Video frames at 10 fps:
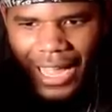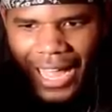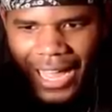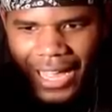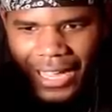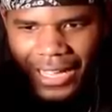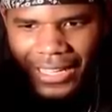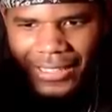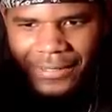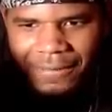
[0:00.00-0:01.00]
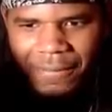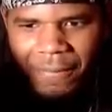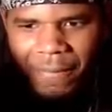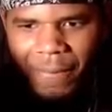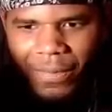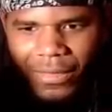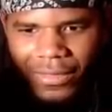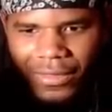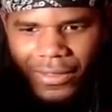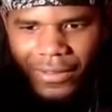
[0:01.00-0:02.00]
Ah! Stop, stop working, action. It's
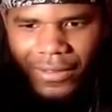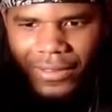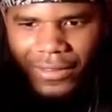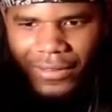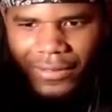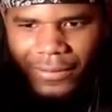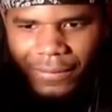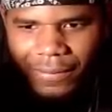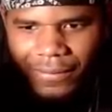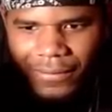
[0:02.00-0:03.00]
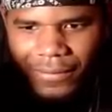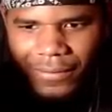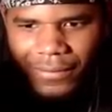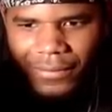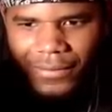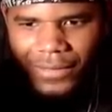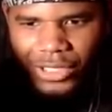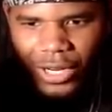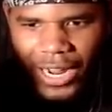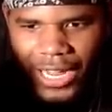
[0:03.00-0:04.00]
not working, stop.
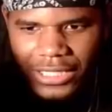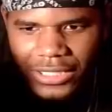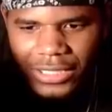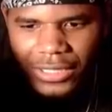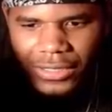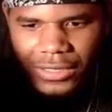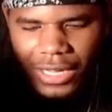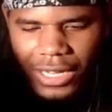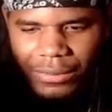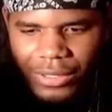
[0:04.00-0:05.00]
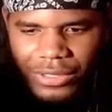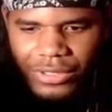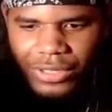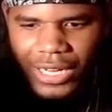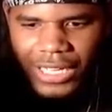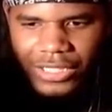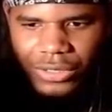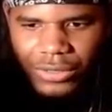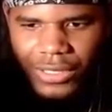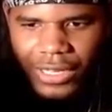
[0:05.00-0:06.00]
He trash. hates you for some reason. Nah, I told bro, you you're trash,
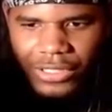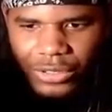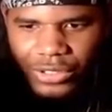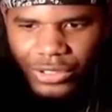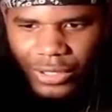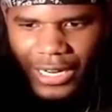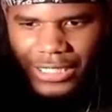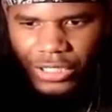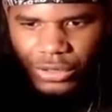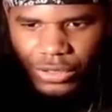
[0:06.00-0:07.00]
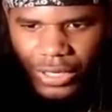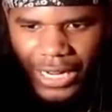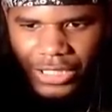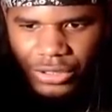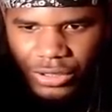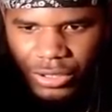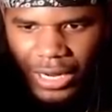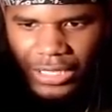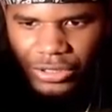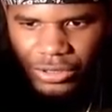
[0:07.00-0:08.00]
dude. Him. You're trash, you're trash, you're
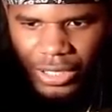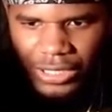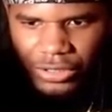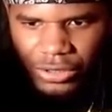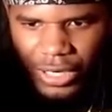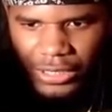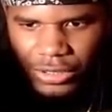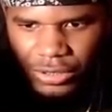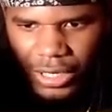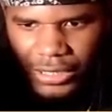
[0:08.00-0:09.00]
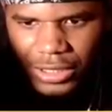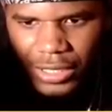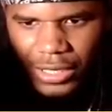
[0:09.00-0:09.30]
trash, you're trash, you're trash, you're trash.